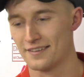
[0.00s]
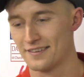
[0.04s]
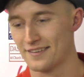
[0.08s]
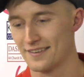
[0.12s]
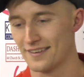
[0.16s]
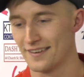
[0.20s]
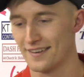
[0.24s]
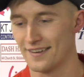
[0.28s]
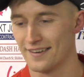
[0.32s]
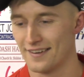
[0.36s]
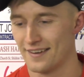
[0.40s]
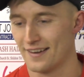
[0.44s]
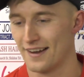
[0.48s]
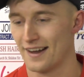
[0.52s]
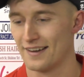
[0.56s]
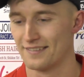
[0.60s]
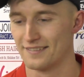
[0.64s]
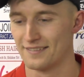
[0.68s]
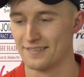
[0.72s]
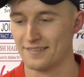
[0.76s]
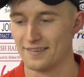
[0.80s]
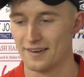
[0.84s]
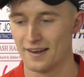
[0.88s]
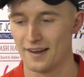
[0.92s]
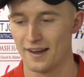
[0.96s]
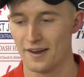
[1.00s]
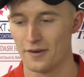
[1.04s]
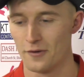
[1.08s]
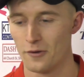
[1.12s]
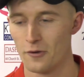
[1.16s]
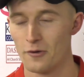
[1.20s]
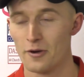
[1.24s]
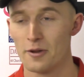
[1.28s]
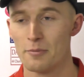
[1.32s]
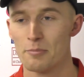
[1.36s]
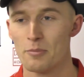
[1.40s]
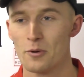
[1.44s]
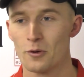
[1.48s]
So I'd
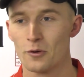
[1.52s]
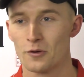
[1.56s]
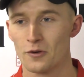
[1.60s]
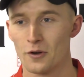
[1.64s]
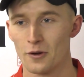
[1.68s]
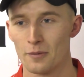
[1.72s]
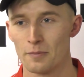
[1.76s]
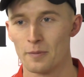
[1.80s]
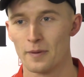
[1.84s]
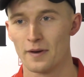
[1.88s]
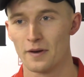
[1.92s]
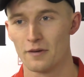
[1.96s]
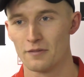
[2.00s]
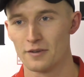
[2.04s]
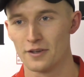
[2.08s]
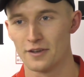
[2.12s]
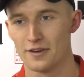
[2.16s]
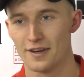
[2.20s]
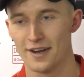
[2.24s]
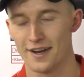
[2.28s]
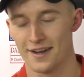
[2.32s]
already booked up and obviously